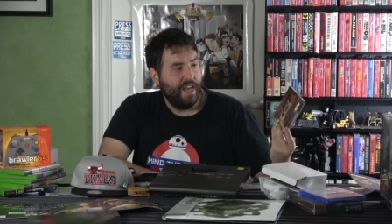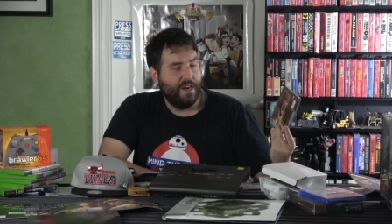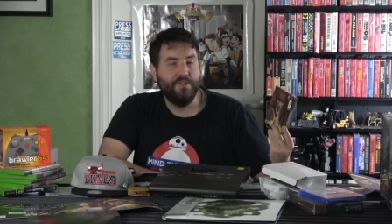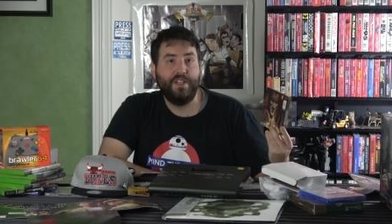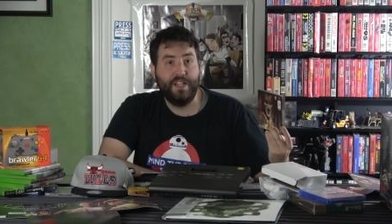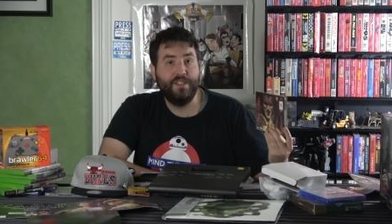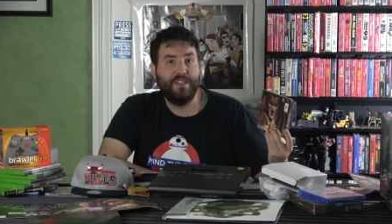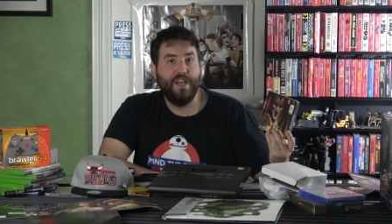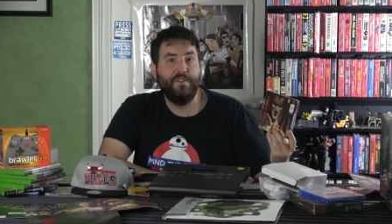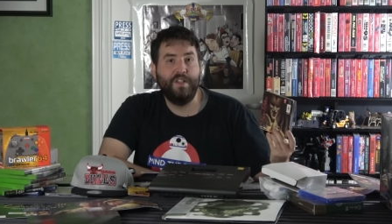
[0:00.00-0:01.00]
And it was like, that's
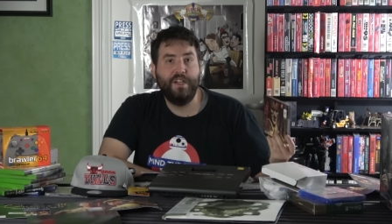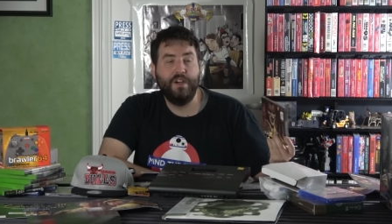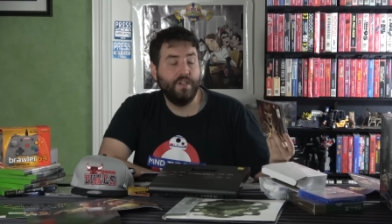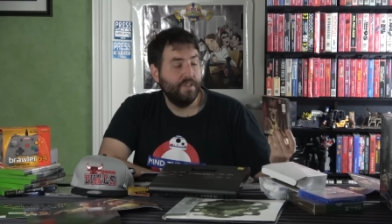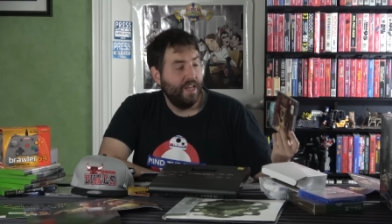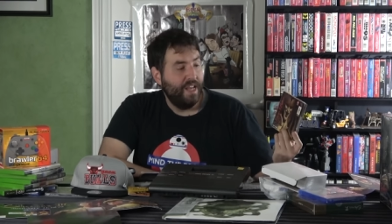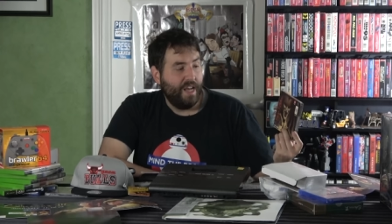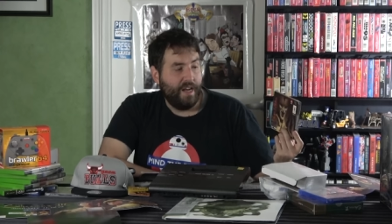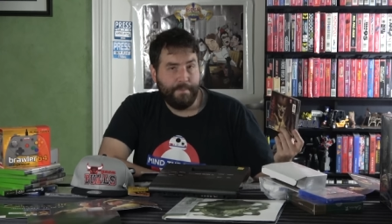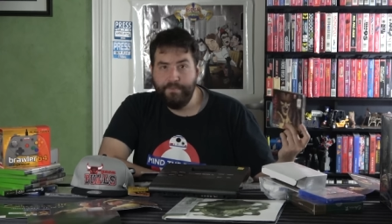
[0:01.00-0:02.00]
kind of hilarious.
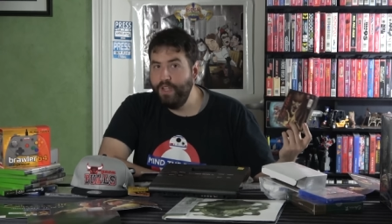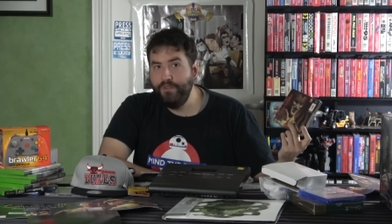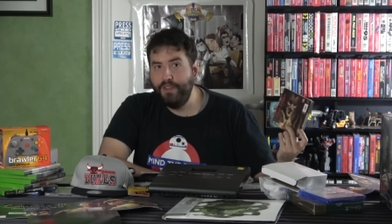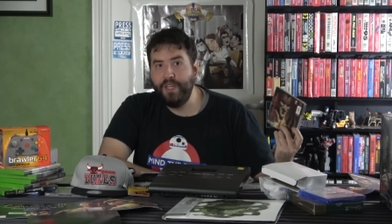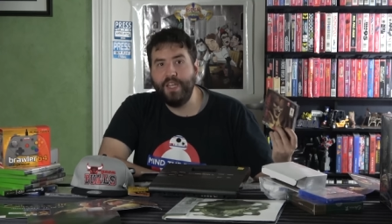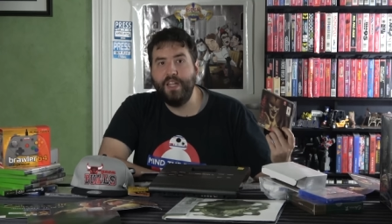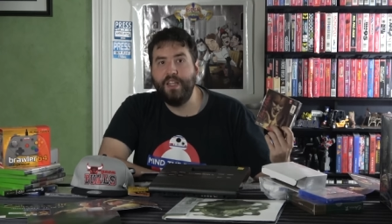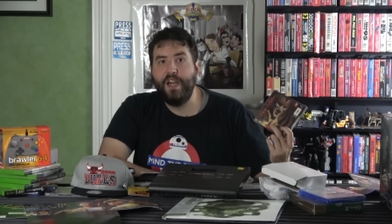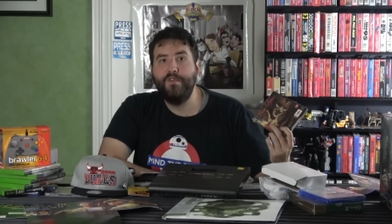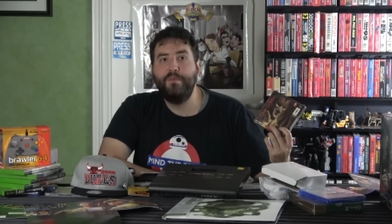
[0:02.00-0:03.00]
Um, didn't really think
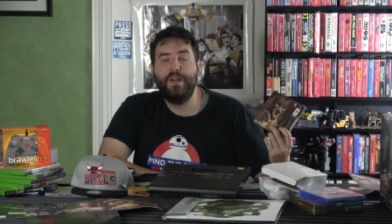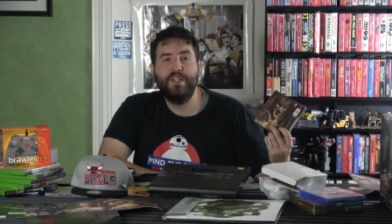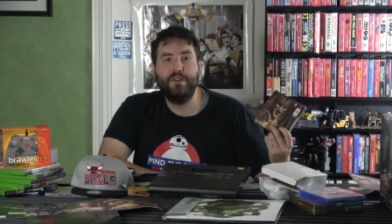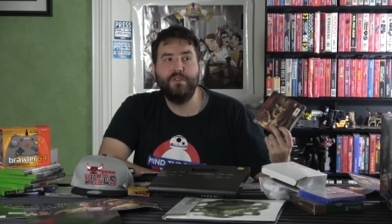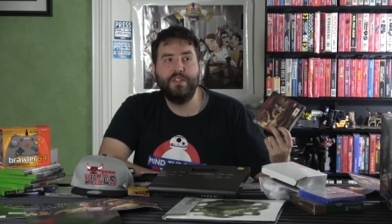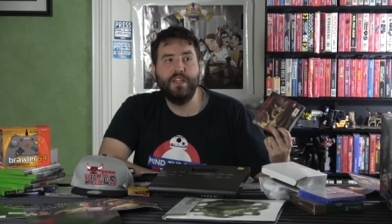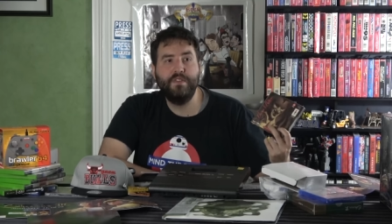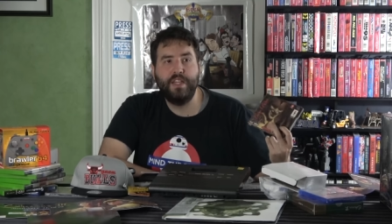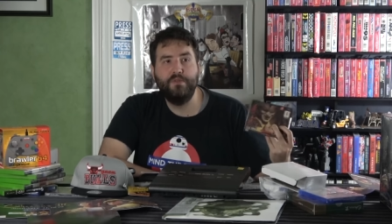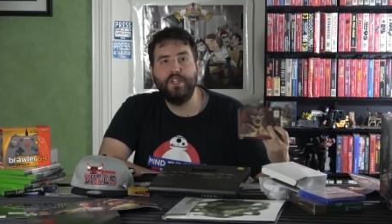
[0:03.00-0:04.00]
anything of it, but as I was
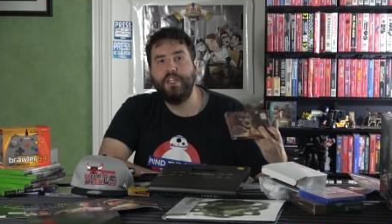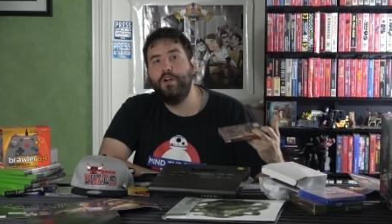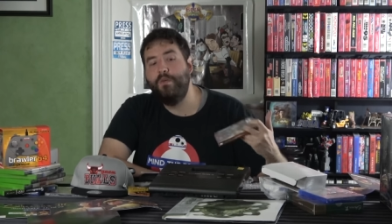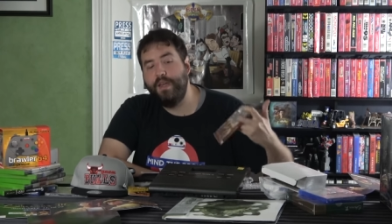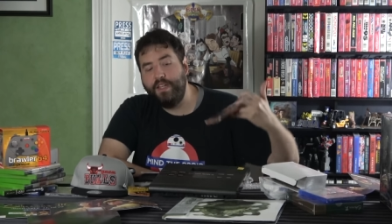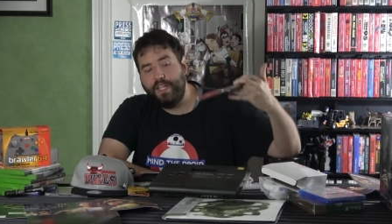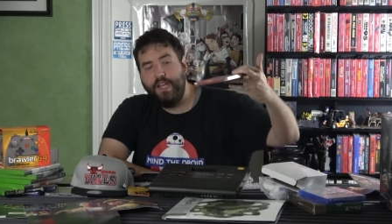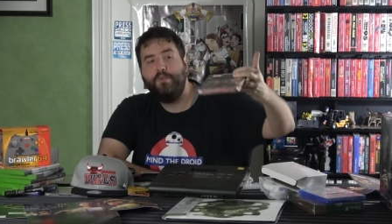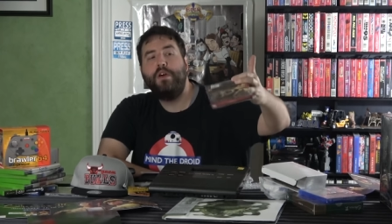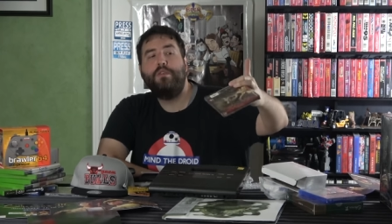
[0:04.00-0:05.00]
leaving, he was like, you know what, man,
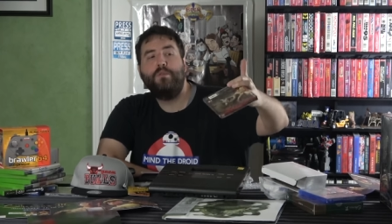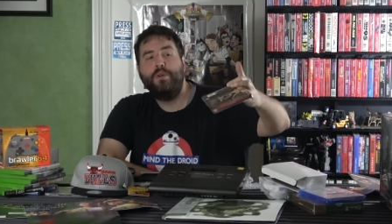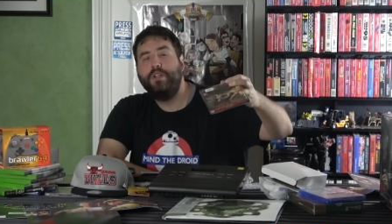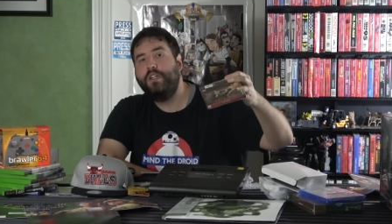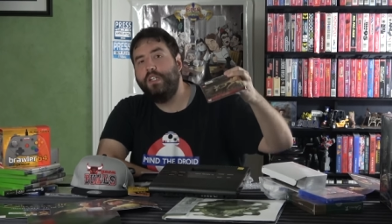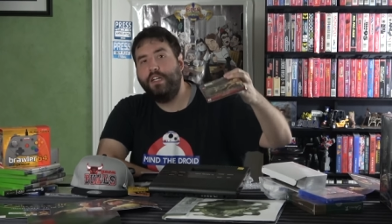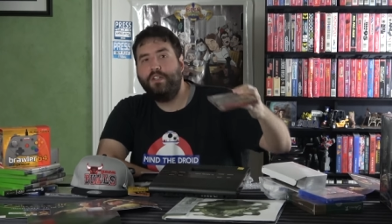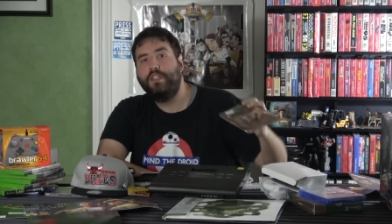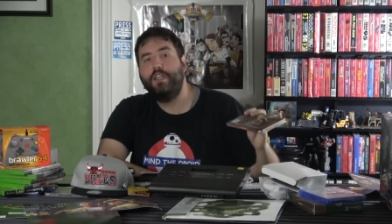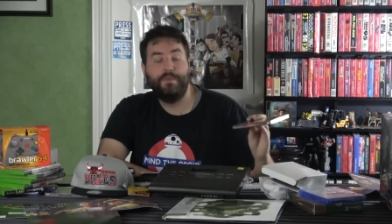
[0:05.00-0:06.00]
take one, throw it in your
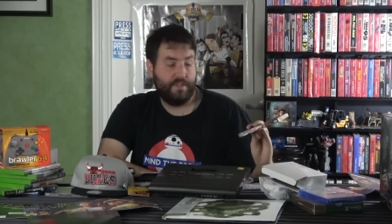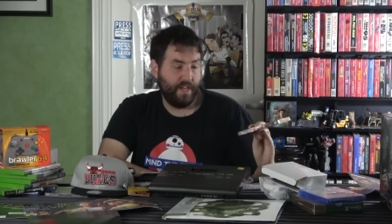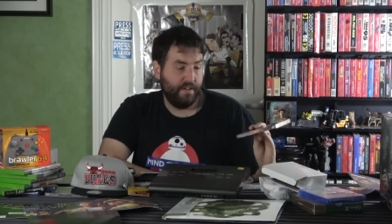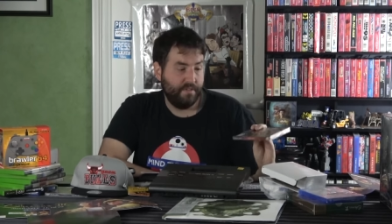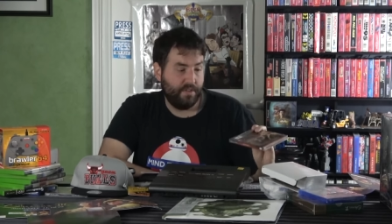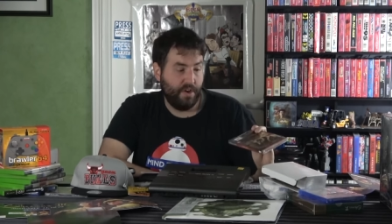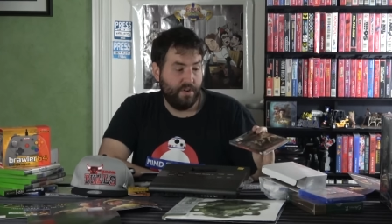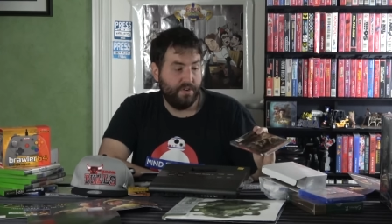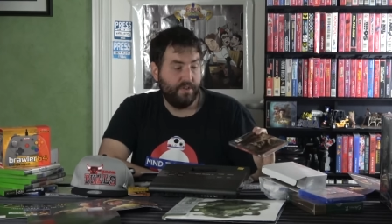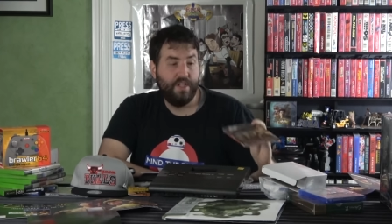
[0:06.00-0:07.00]
collection, keep it safe.
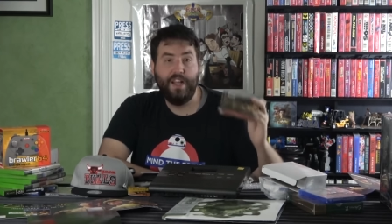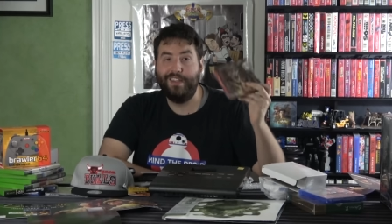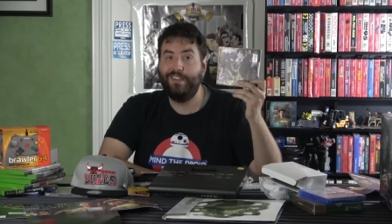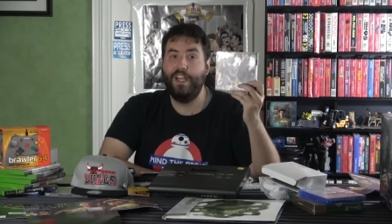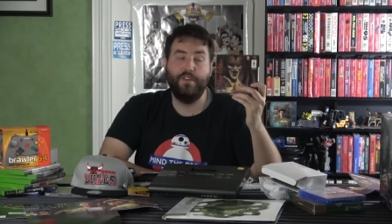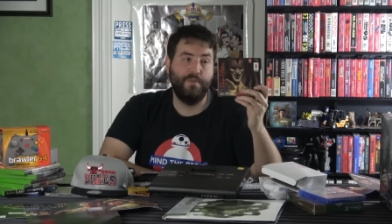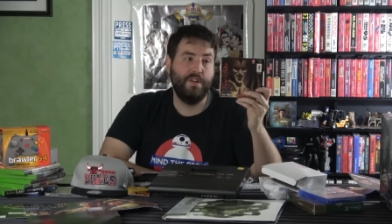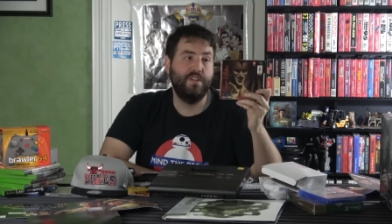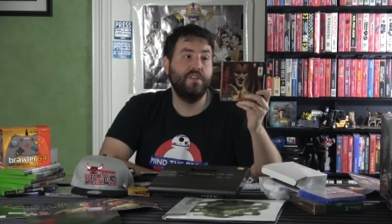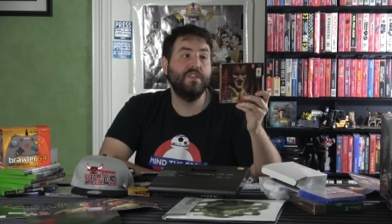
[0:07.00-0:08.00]
So that's exactly what I'm
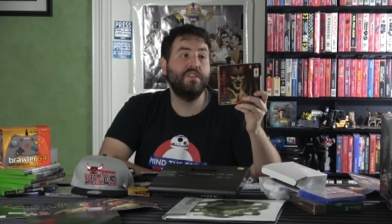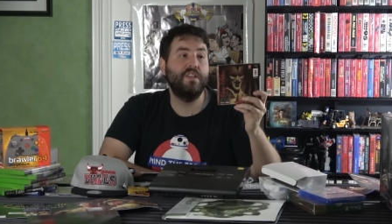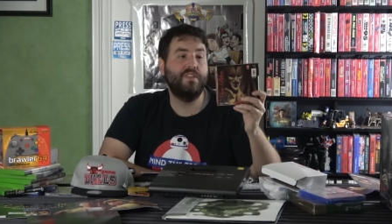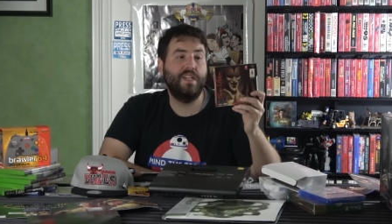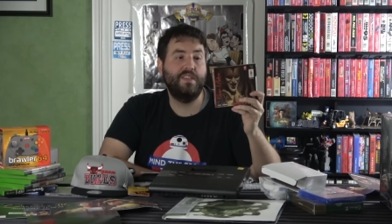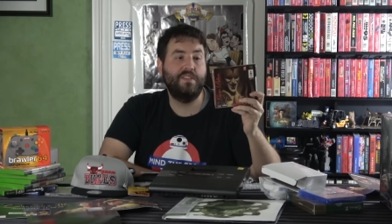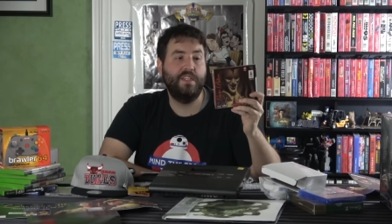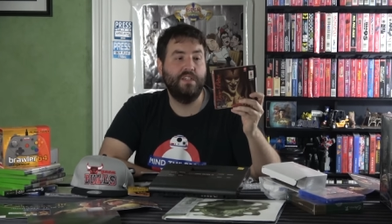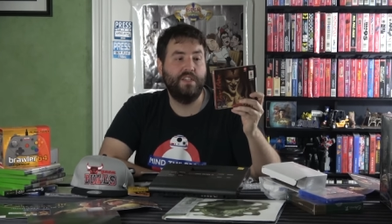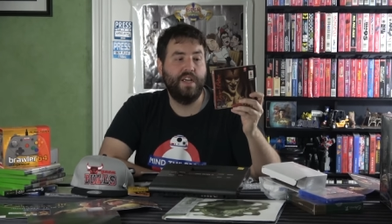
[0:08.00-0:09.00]
going to do. This is going to stay
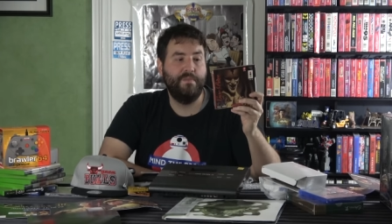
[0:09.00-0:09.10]
sealed.